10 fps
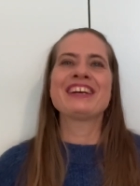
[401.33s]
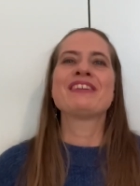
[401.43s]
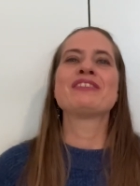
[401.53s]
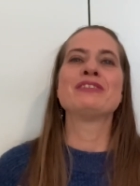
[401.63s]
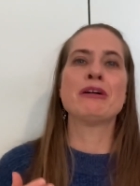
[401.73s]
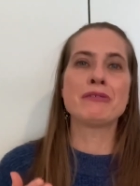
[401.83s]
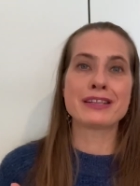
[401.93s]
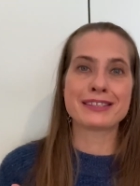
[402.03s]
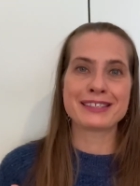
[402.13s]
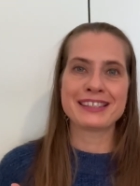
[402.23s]

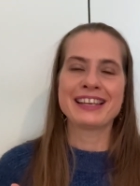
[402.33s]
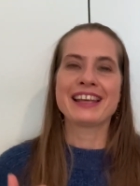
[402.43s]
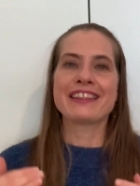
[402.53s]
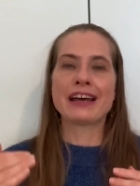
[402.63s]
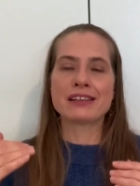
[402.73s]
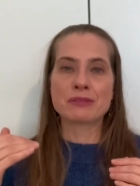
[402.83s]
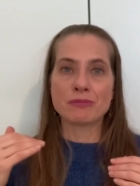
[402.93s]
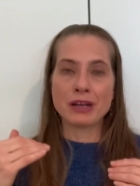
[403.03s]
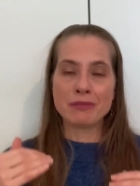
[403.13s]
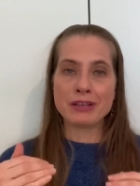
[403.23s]
Notice that
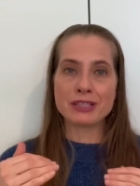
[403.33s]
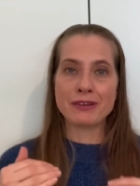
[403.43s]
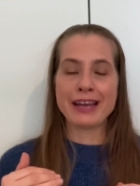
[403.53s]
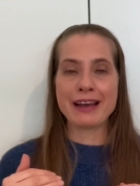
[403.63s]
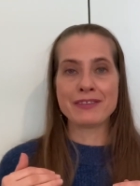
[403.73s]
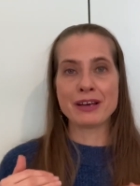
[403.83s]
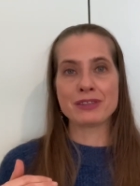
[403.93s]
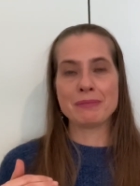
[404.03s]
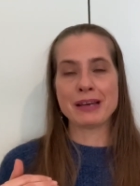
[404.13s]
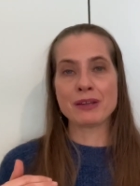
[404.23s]
when we don't have
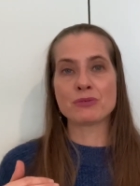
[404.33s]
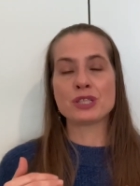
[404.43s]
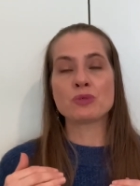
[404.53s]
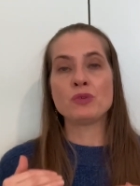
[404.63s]
healthy boundaries,